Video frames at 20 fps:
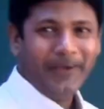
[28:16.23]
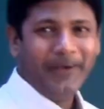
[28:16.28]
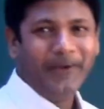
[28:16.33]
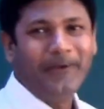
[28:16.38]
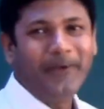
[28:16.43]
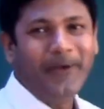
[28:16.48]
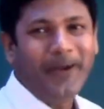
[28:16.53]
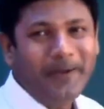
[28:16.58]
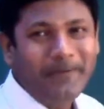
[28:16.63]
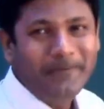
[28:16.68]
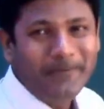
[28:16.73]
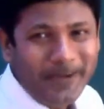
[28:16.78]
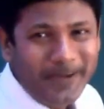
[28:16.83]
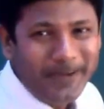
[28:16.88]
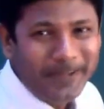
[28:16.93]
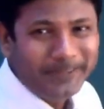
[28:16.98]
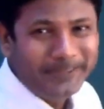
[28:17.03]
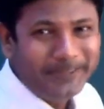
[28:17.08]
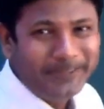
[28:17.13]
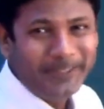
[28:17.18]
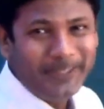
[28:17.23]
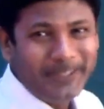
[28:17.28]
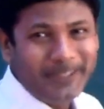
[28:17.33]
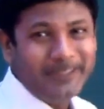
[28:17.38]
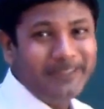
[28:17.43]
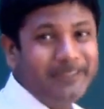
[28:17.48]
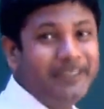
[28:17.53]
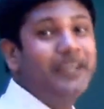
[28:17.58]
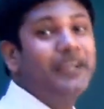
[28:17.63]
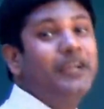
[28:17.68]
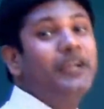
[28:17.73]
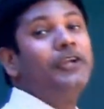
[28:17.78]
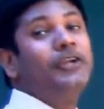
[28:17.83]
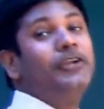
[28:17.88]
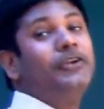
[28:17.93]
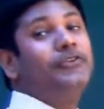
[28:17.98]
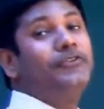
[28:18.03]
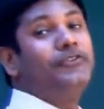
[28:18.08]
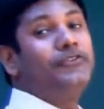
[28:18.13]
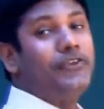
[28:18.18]
Alright, my dear students,
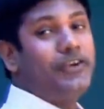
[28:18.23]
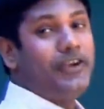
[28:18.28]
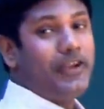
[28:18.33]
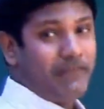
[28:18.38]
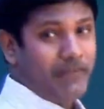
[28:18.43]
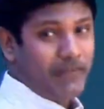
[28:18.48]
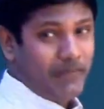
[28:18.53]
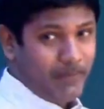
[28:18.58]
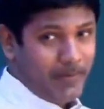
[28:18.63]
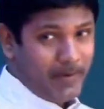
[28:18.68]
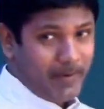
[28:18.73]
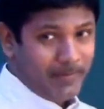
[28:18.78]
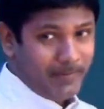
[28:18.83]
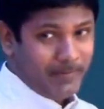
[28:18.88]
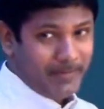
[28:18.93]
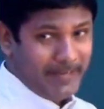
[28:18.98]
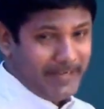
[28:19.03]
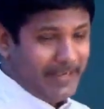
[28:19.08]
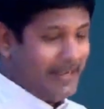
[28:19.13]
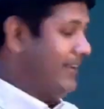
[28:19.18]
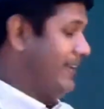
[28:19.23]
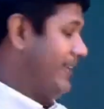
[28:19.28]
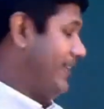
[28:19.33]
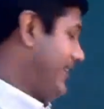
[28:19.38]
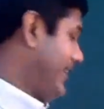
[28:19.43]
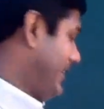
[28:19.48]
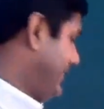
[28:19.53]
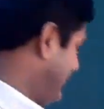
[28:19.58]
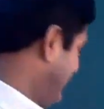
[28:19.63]
you ready for problem D? Alright, let's